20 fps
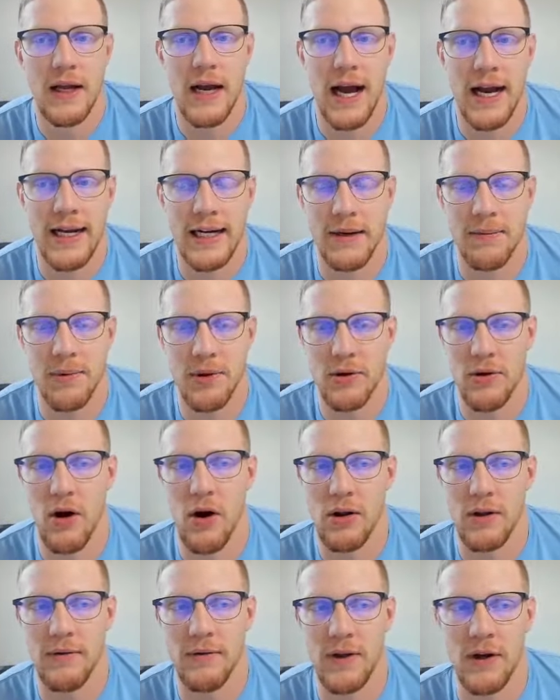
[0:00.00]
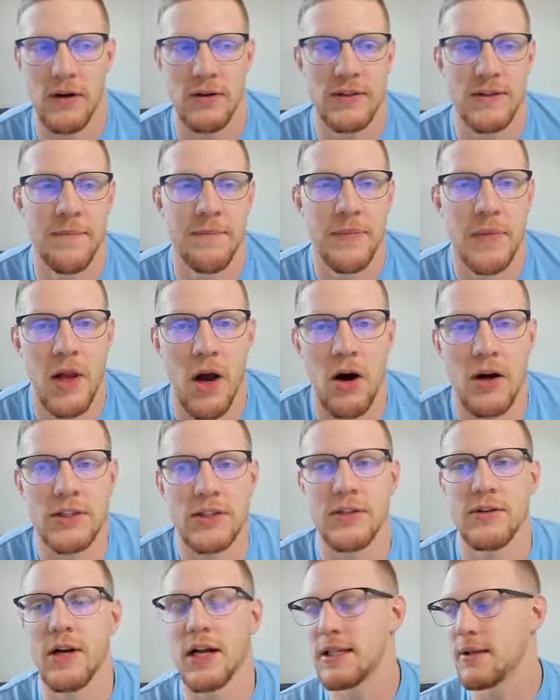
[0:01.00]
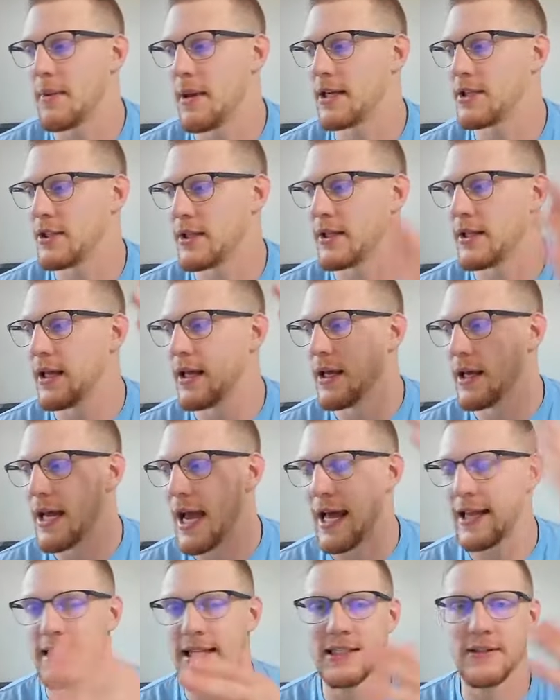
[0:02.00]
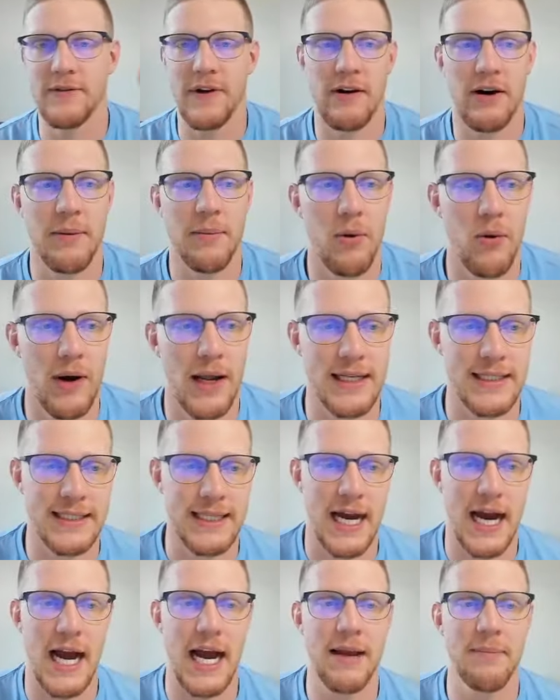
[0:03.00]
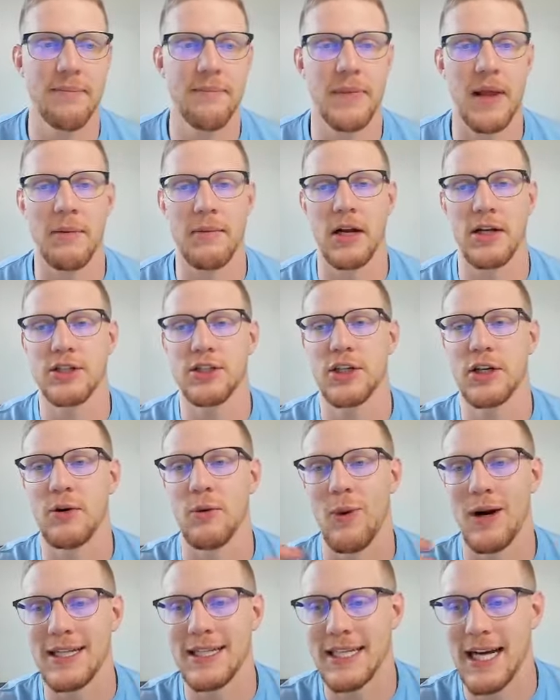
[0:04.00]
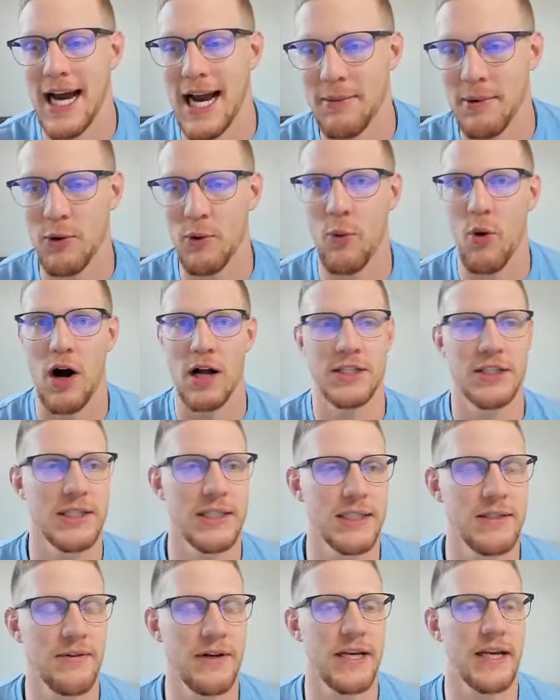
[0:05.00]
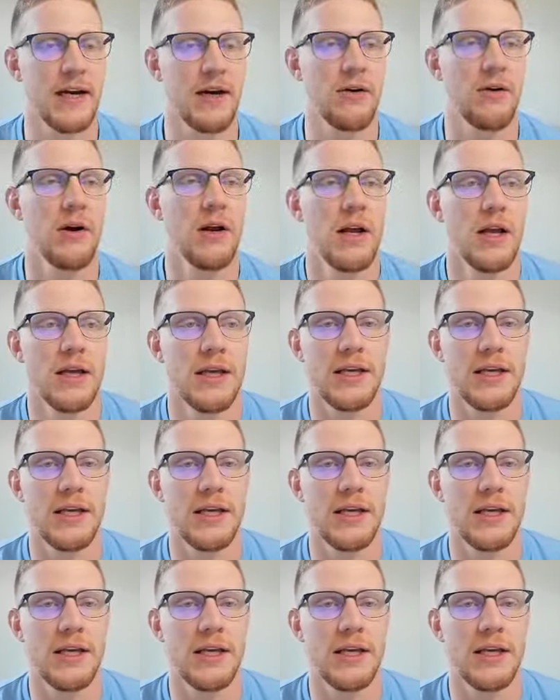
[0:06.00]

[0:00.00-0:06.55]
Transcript: I can upload all of those. Also, not to mention, at this very point in time, I'm not sure what time you're watching this video,